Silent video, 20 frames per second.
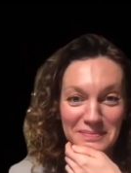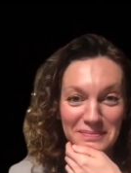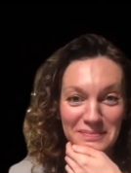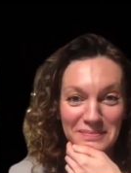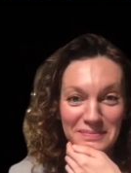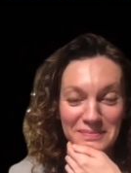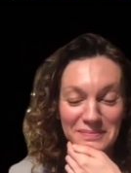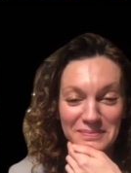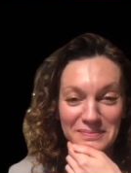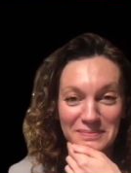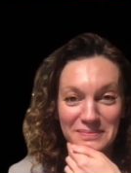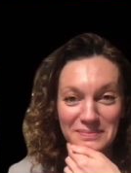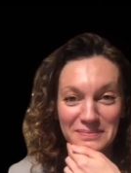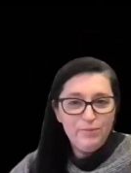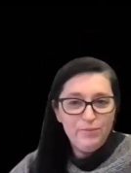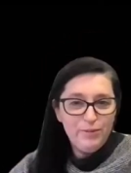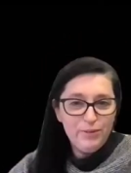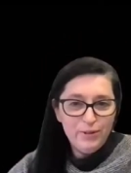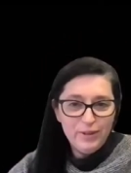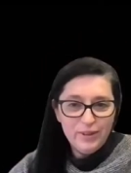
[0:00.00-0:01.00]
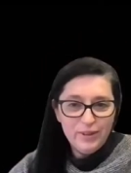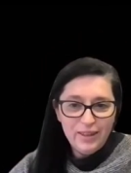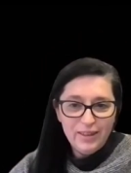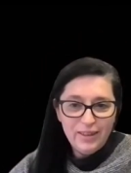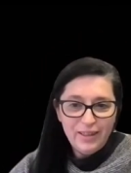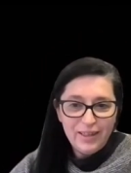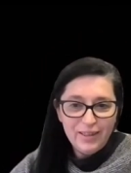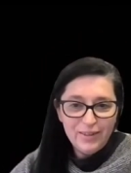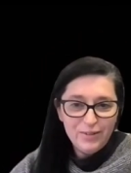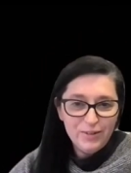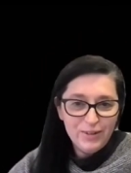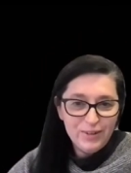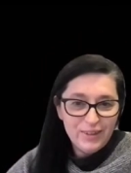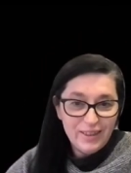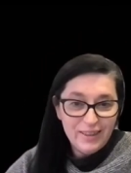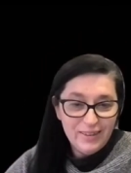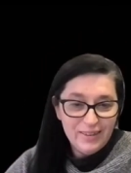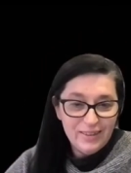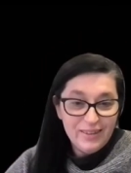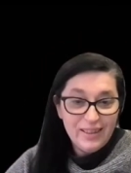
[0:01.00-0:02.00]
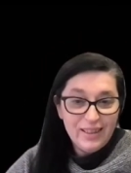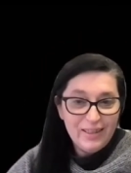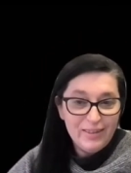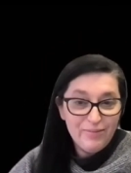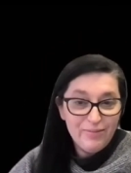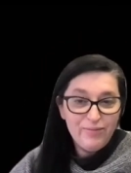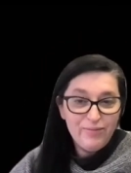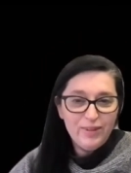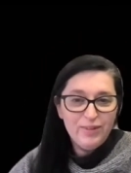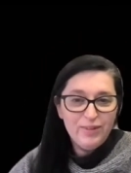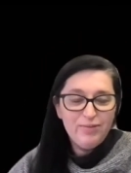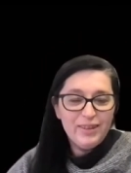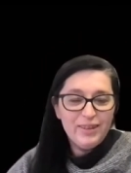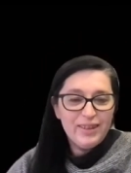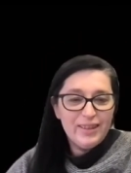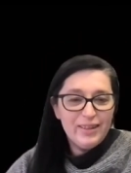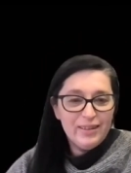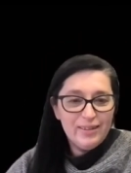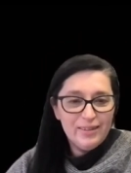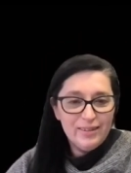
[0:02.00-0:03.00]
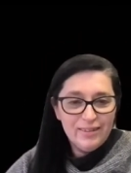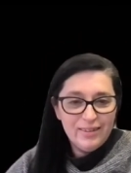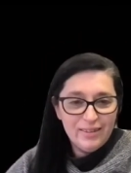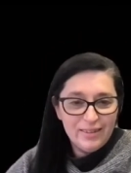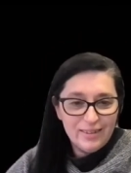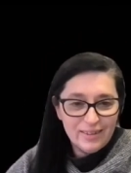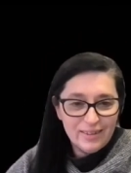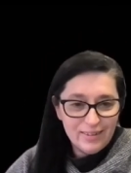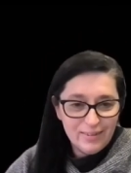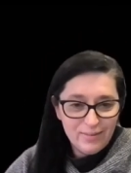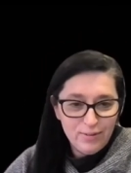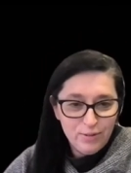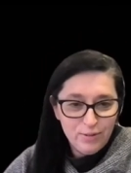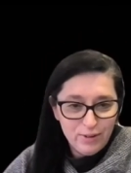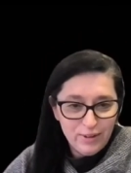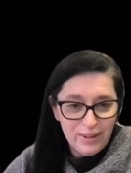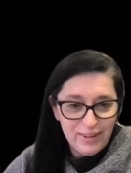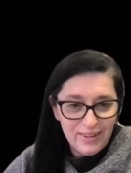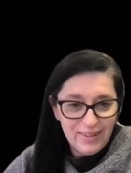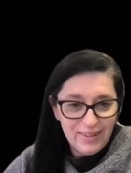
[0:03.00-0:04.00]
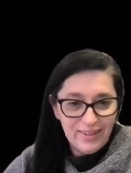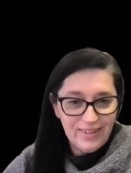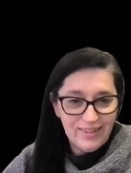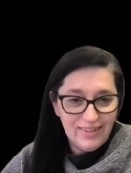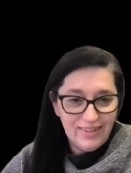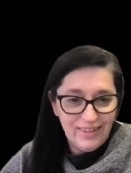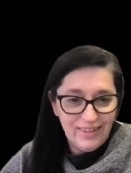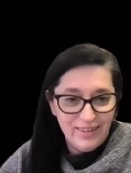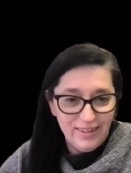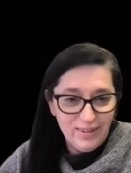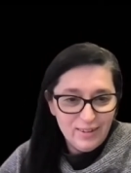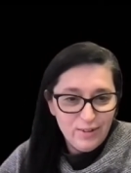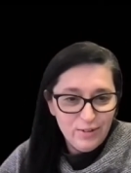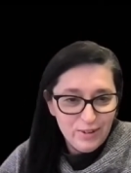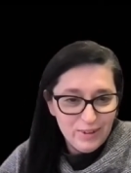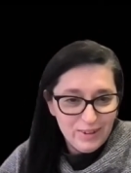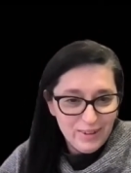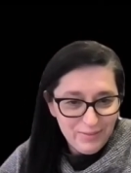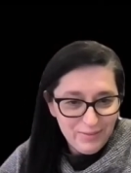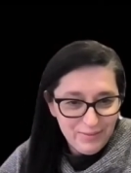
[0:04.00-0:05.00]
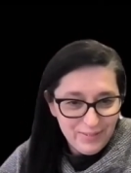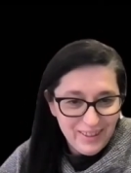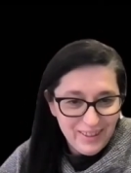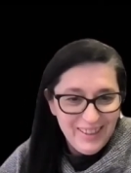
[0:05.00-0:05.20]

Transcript: Yeah, I would like to say that I feel very dark, fluid, and inclusive.